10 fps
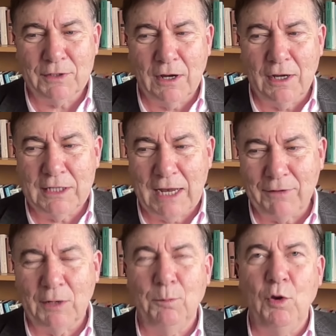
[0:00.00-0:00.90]
sides
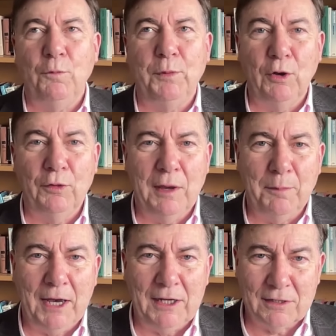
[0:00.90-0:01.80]
have to move beyond their
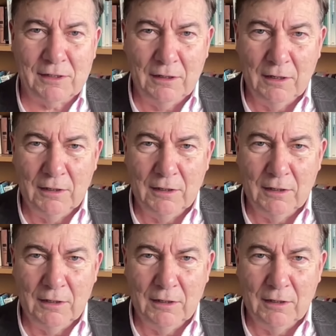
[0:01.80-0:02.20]
base